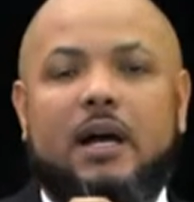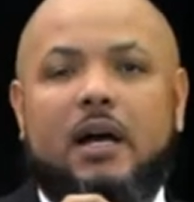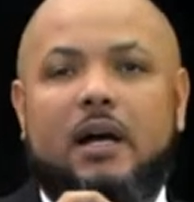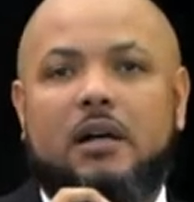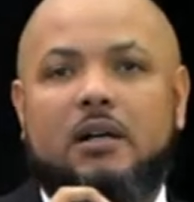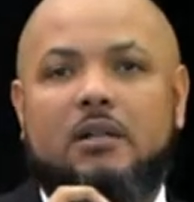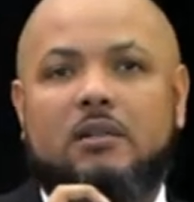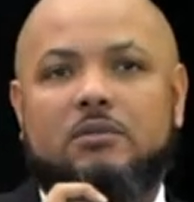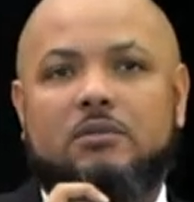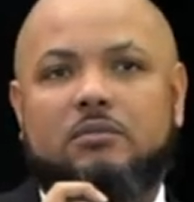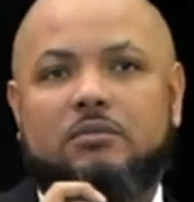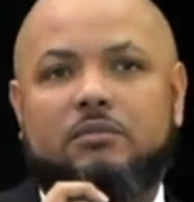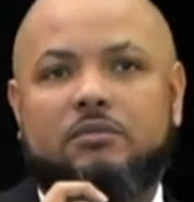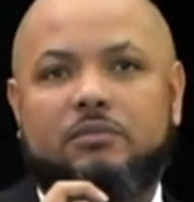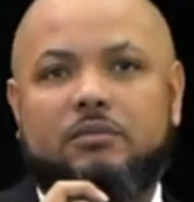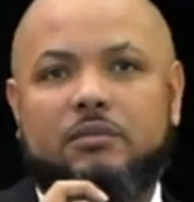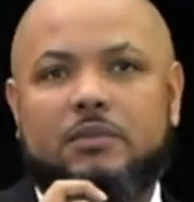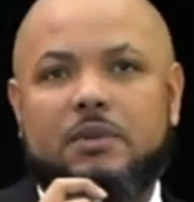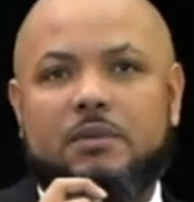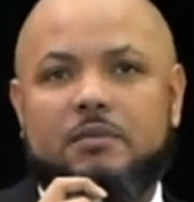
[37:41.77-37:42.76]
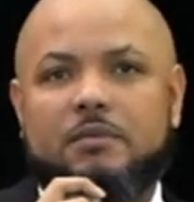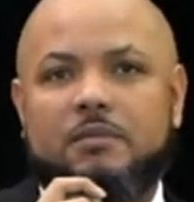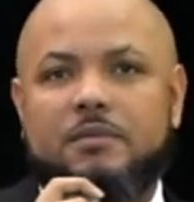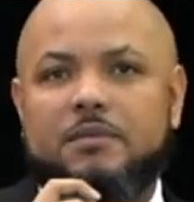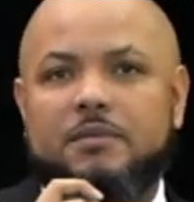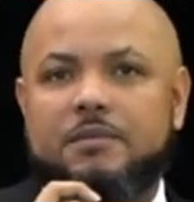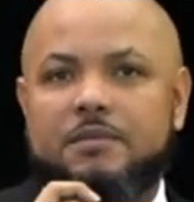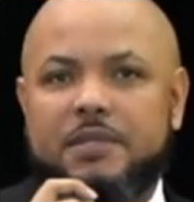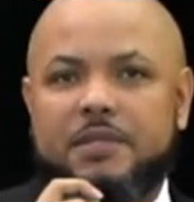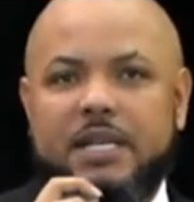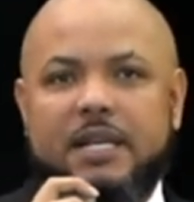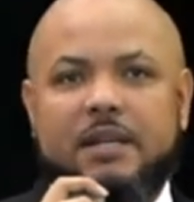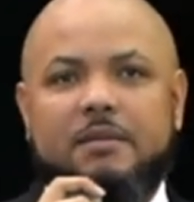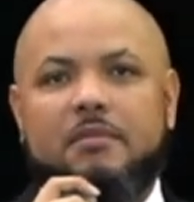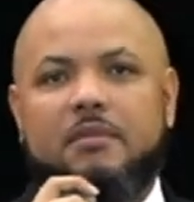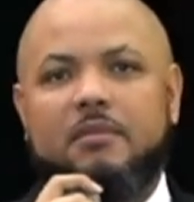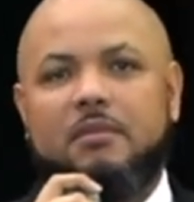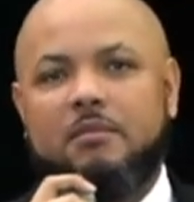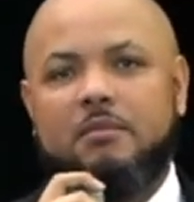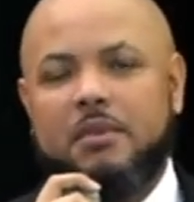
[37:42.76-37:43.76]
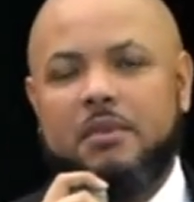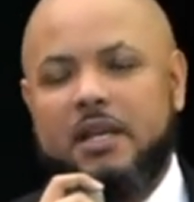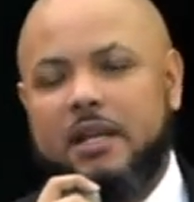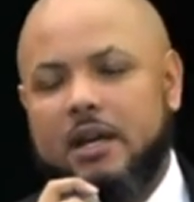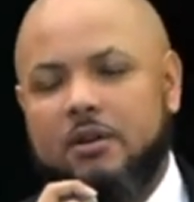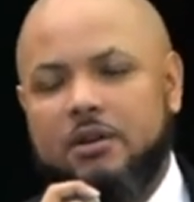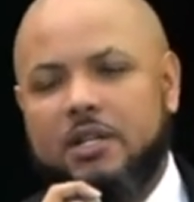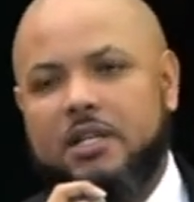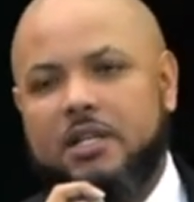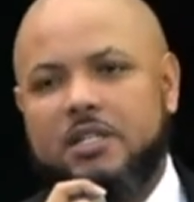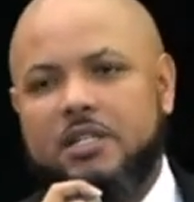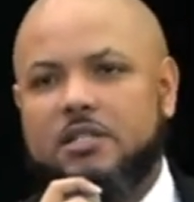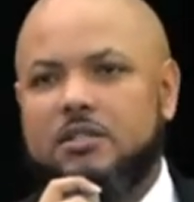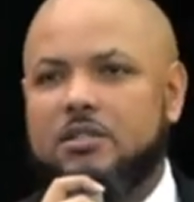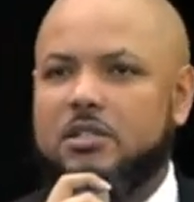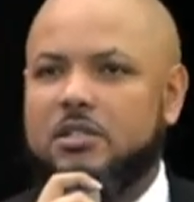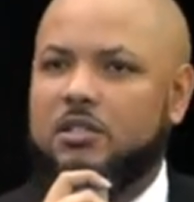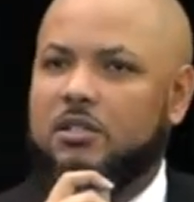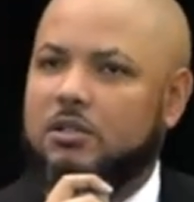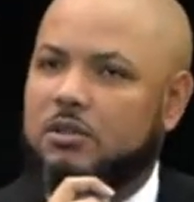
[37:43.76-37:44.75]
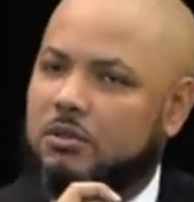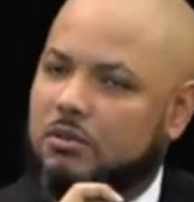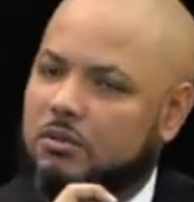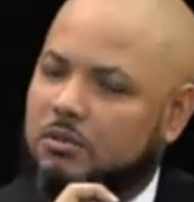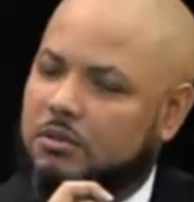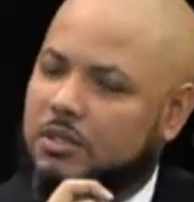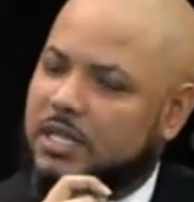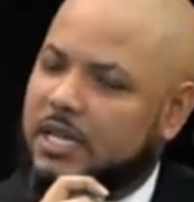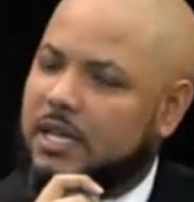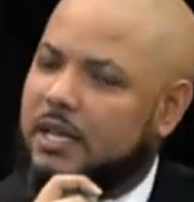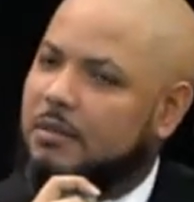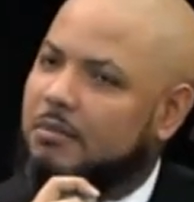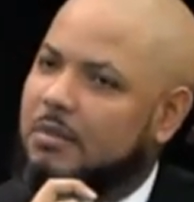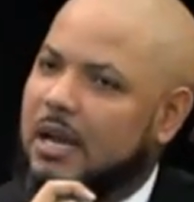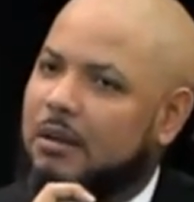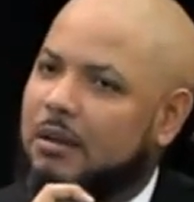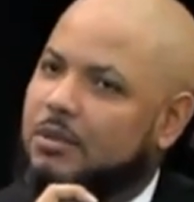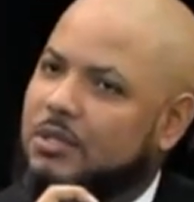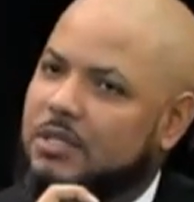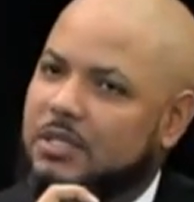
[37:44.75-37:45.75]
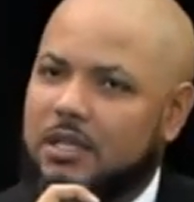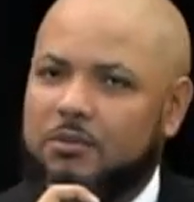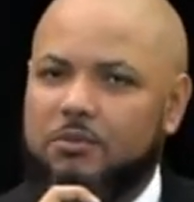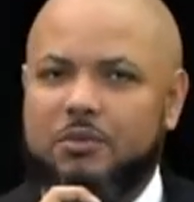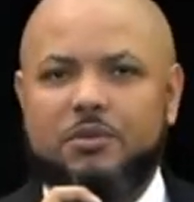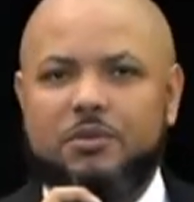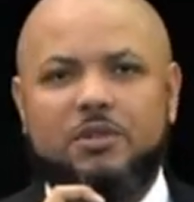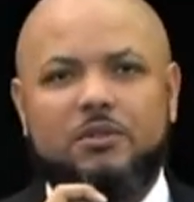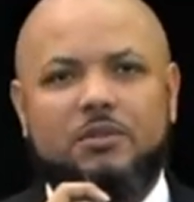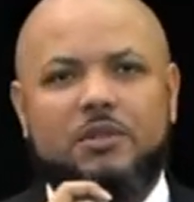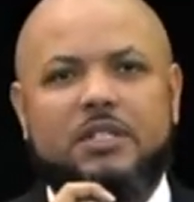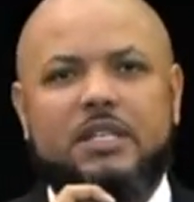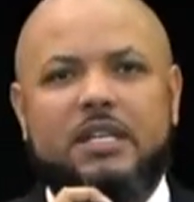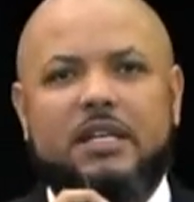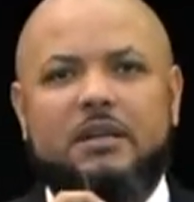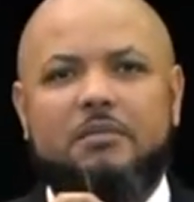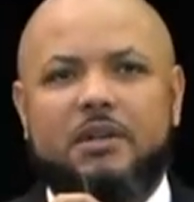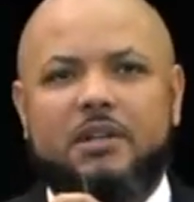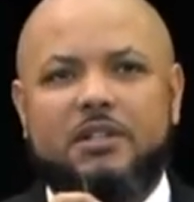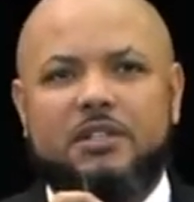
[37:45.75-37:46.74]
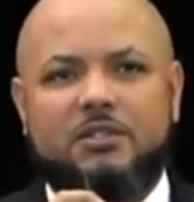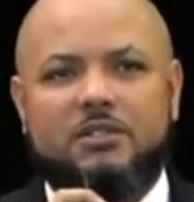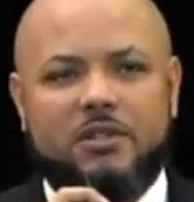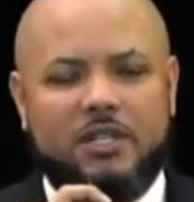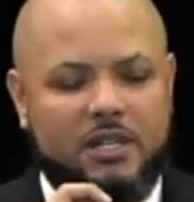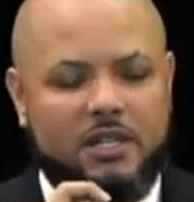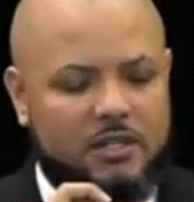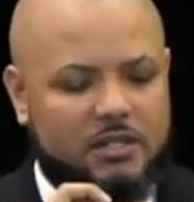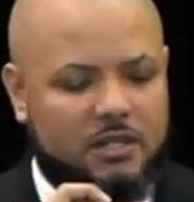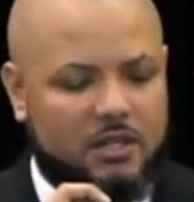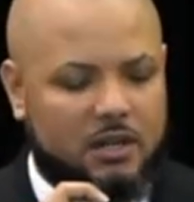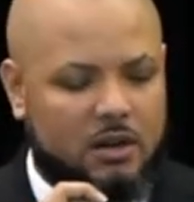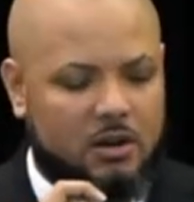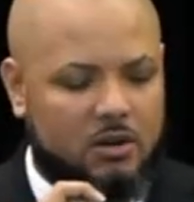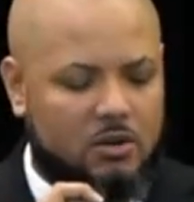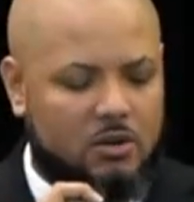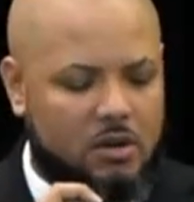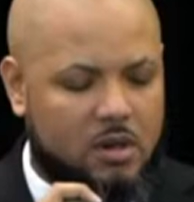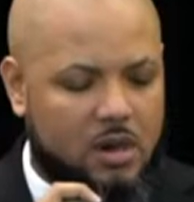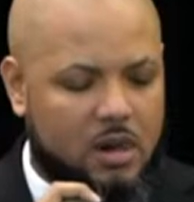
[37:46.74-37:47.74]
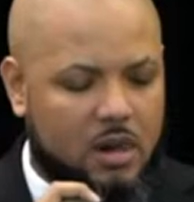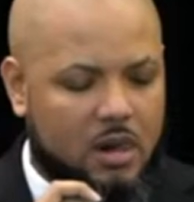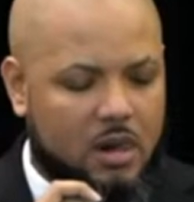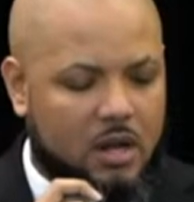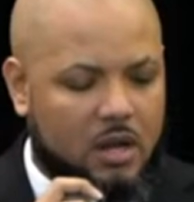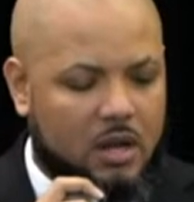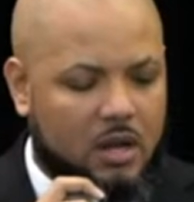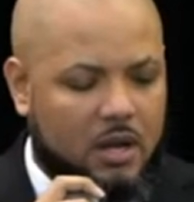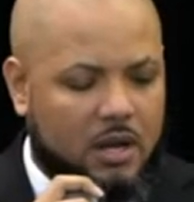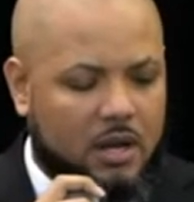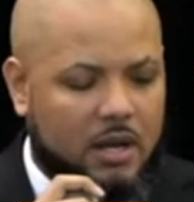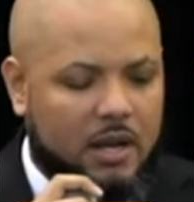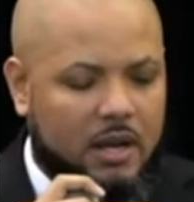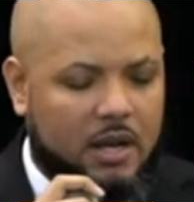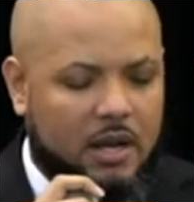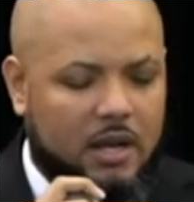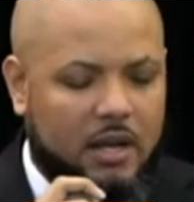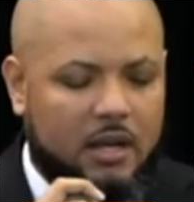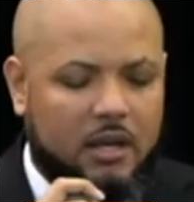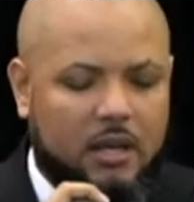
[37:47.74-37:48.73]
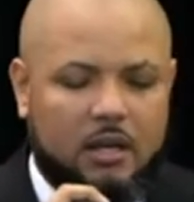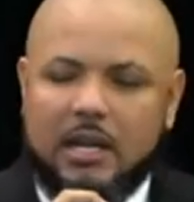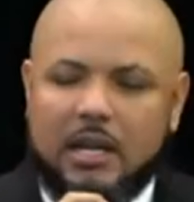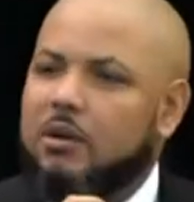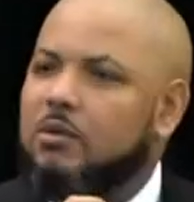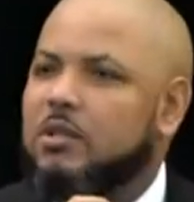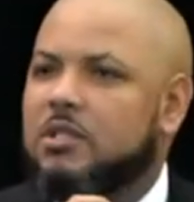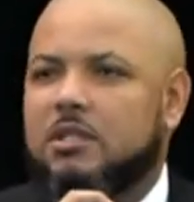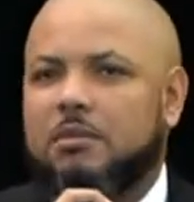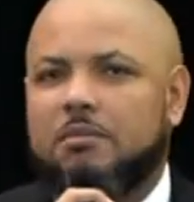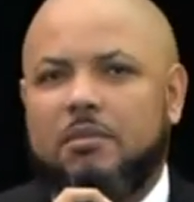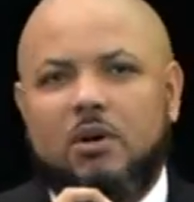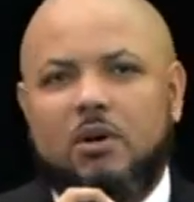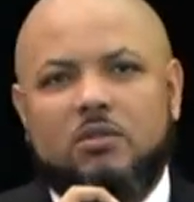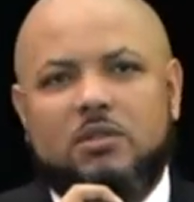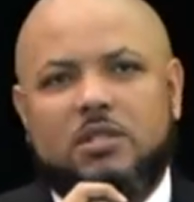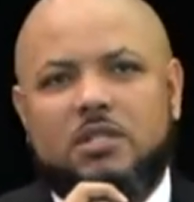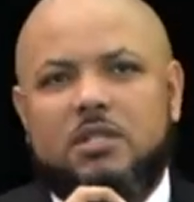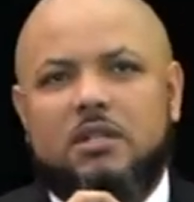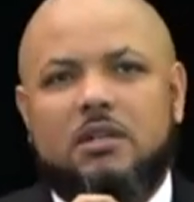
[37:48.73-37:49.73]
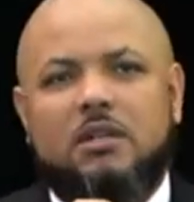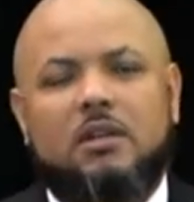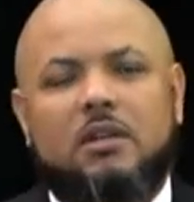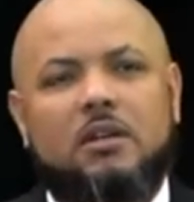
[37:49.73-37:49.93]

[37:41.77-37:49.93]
uh team, me and Elder Keisha used to do team Bible study. We were doing team ministry years ago. And that was the most